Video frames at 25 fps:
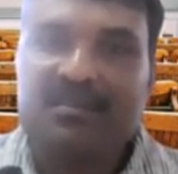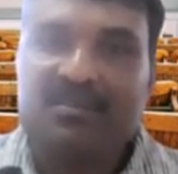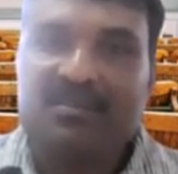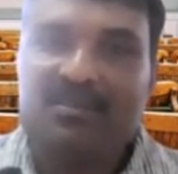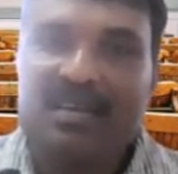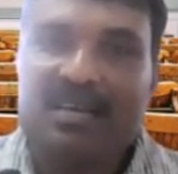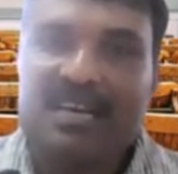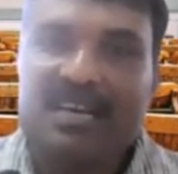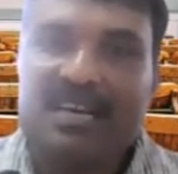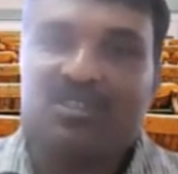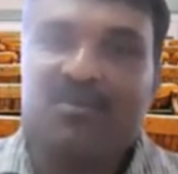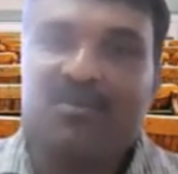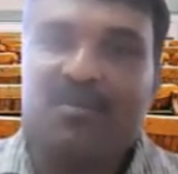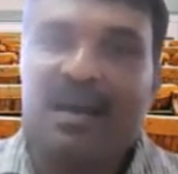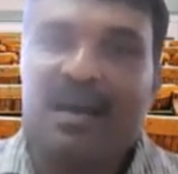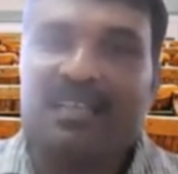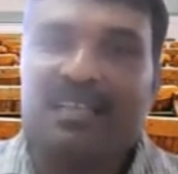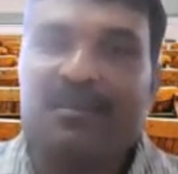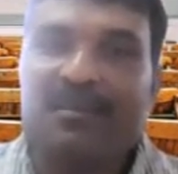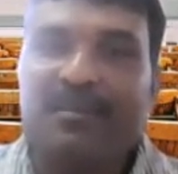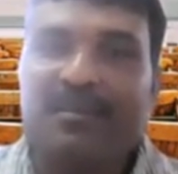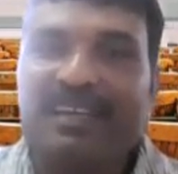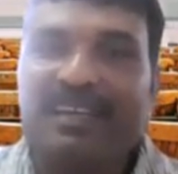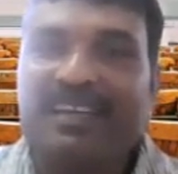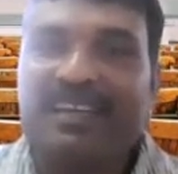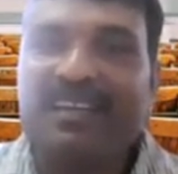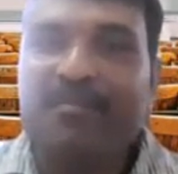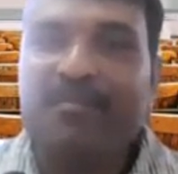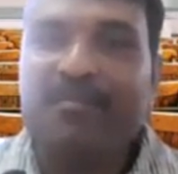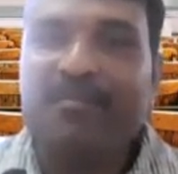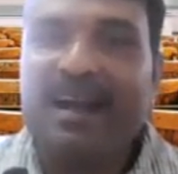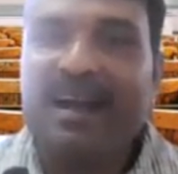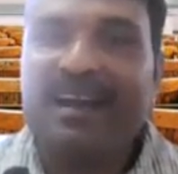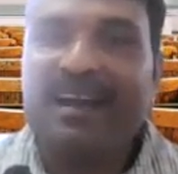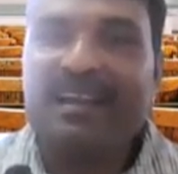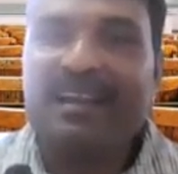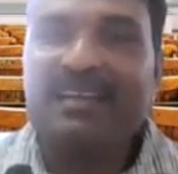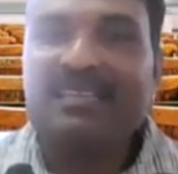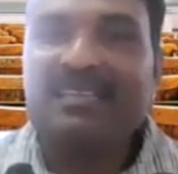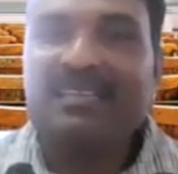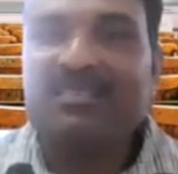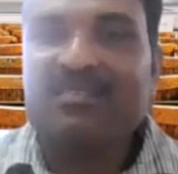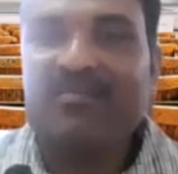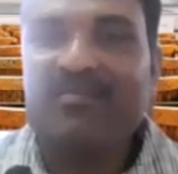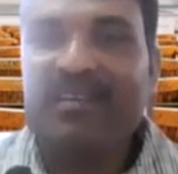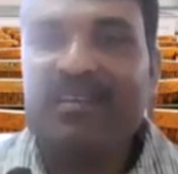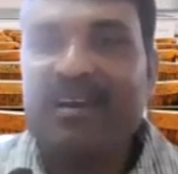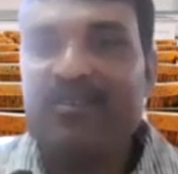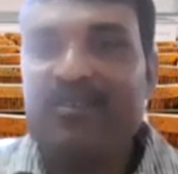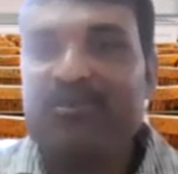So as to mathematically balance,
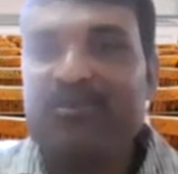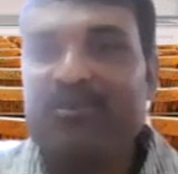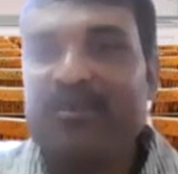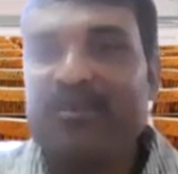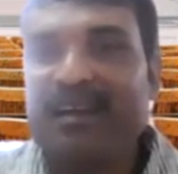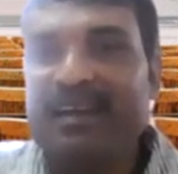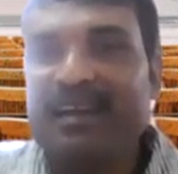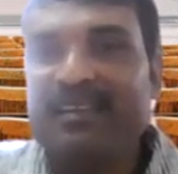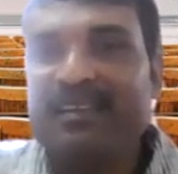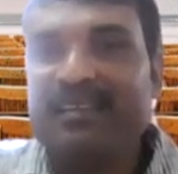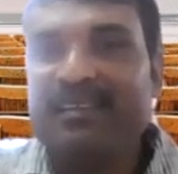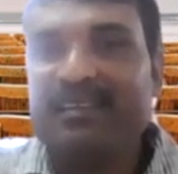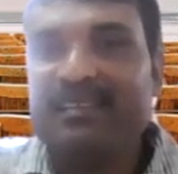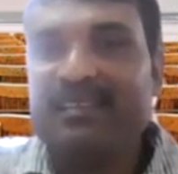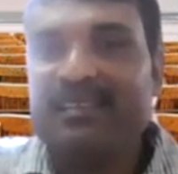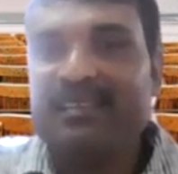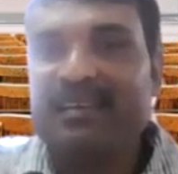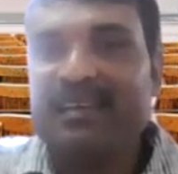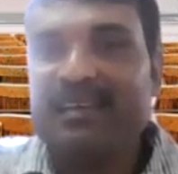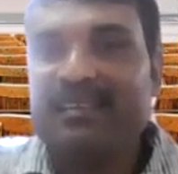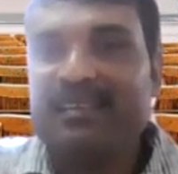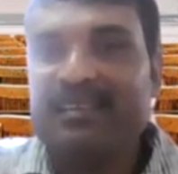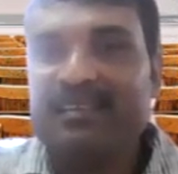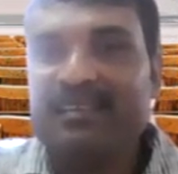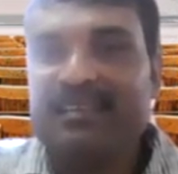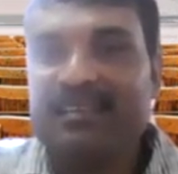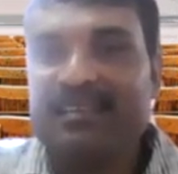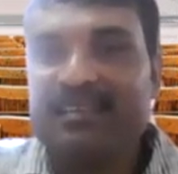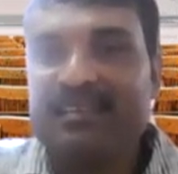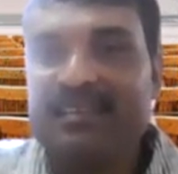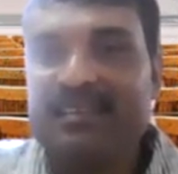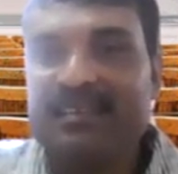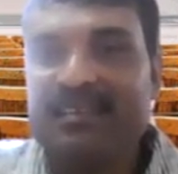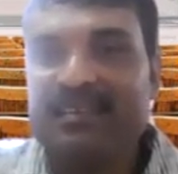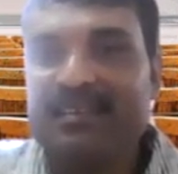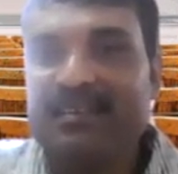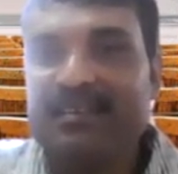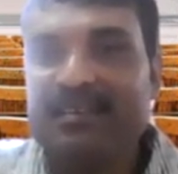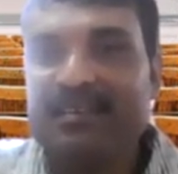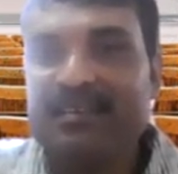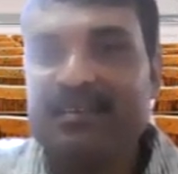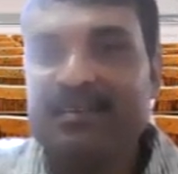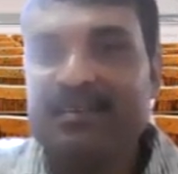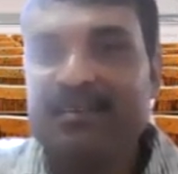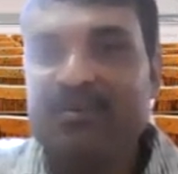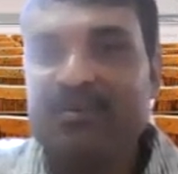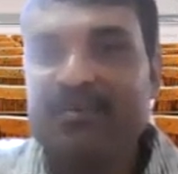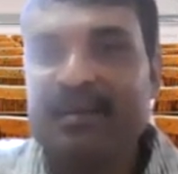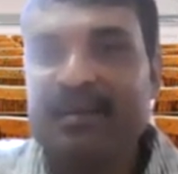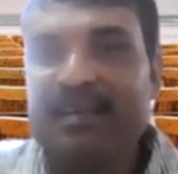we have to write that in the
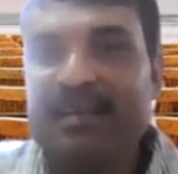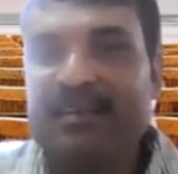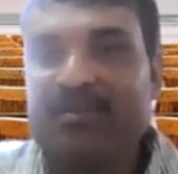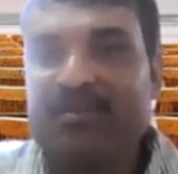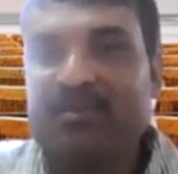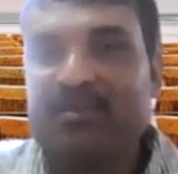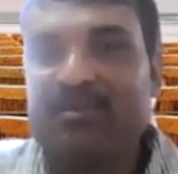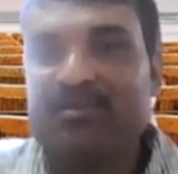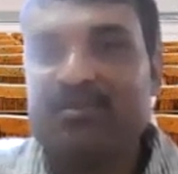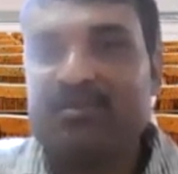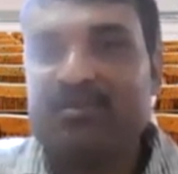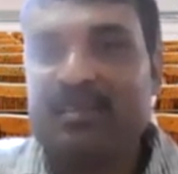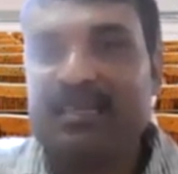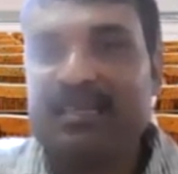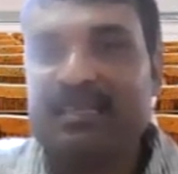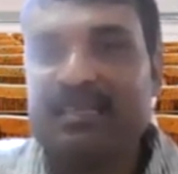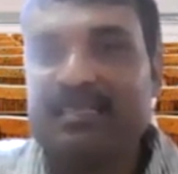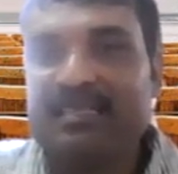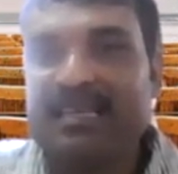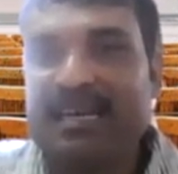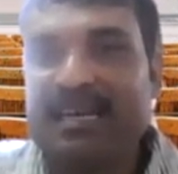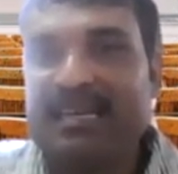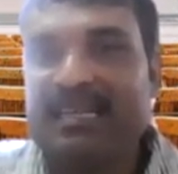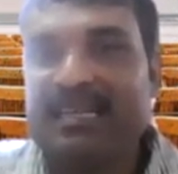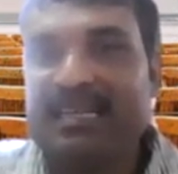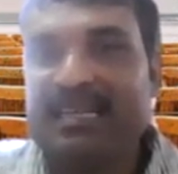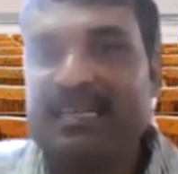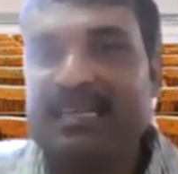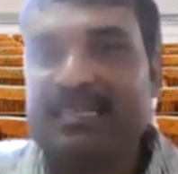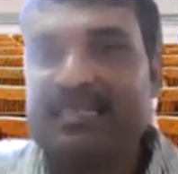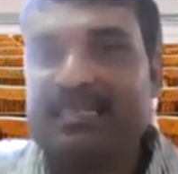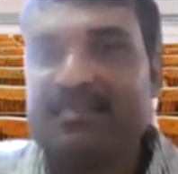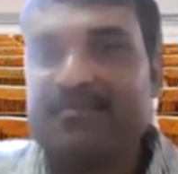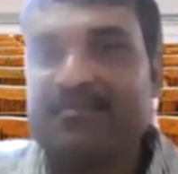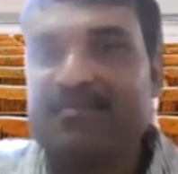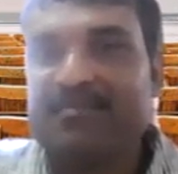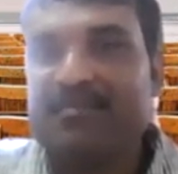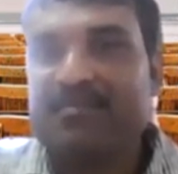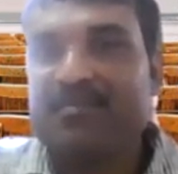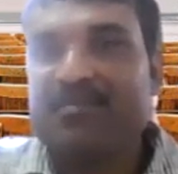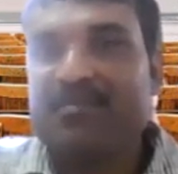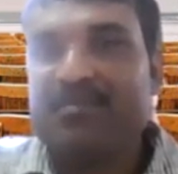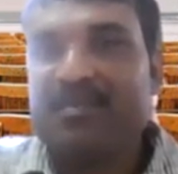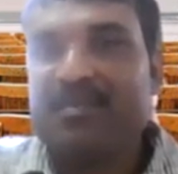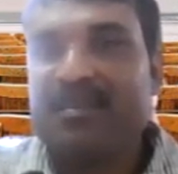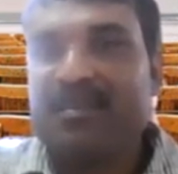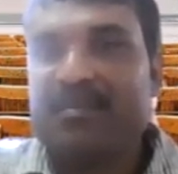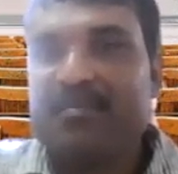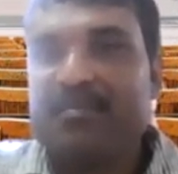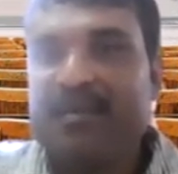numerator also, that is sin x
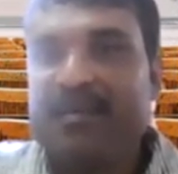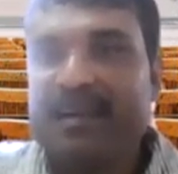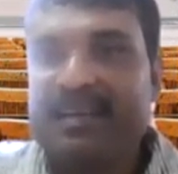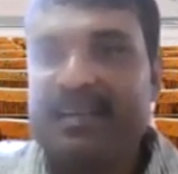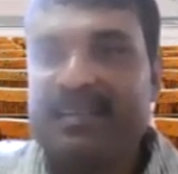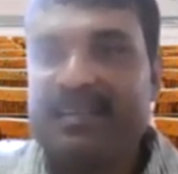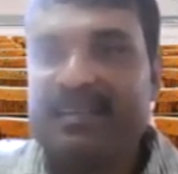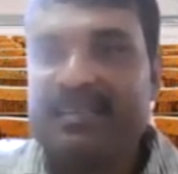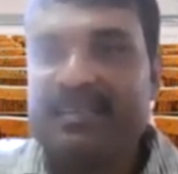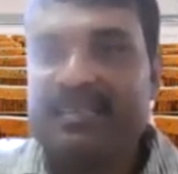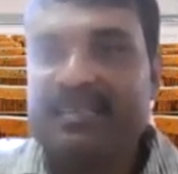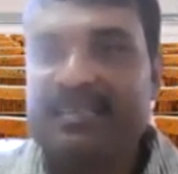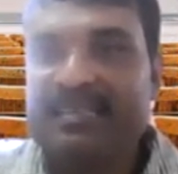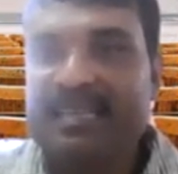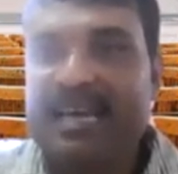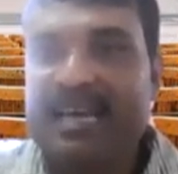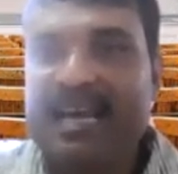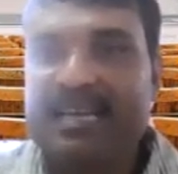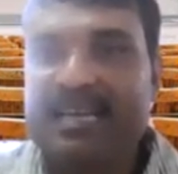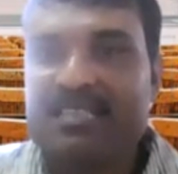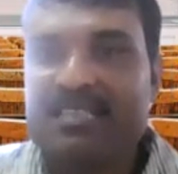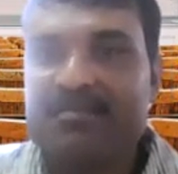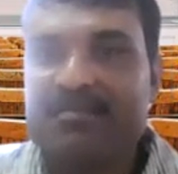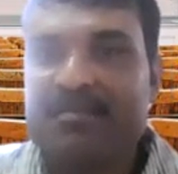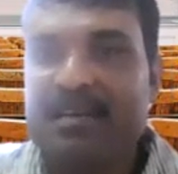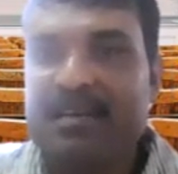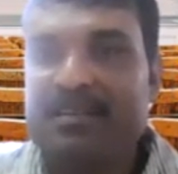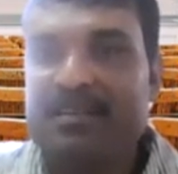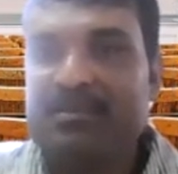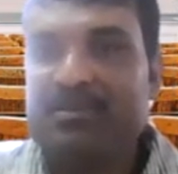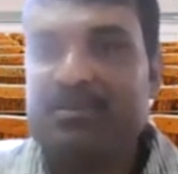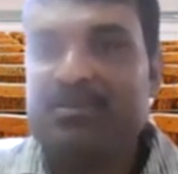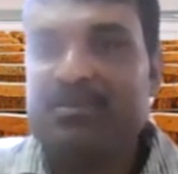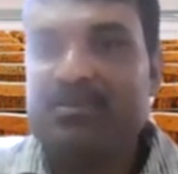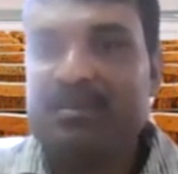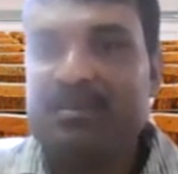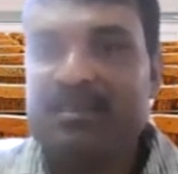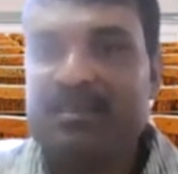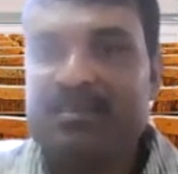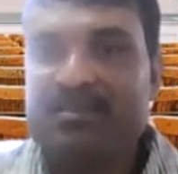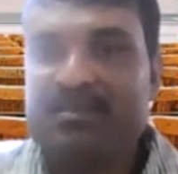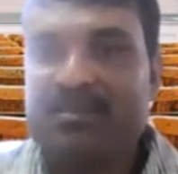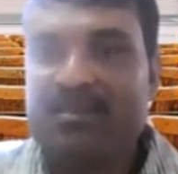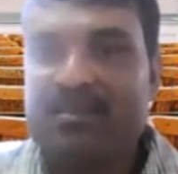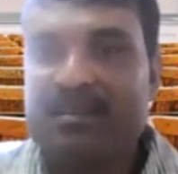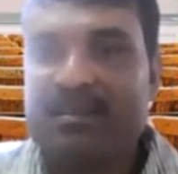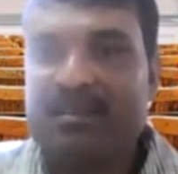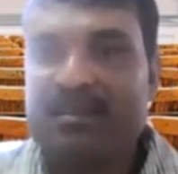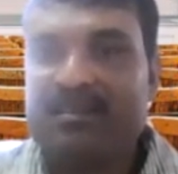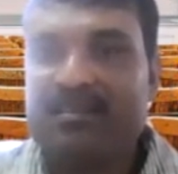minus x by 2 is
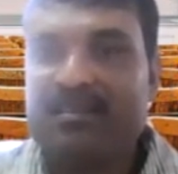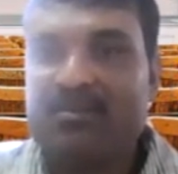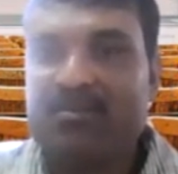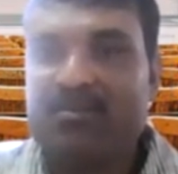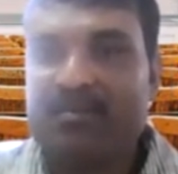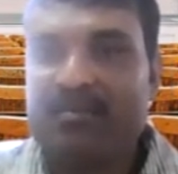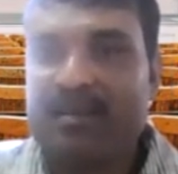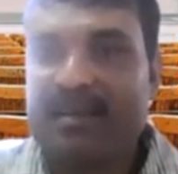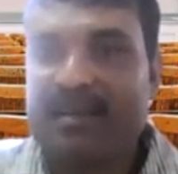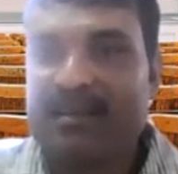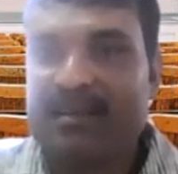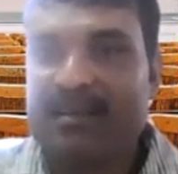not in the numerator.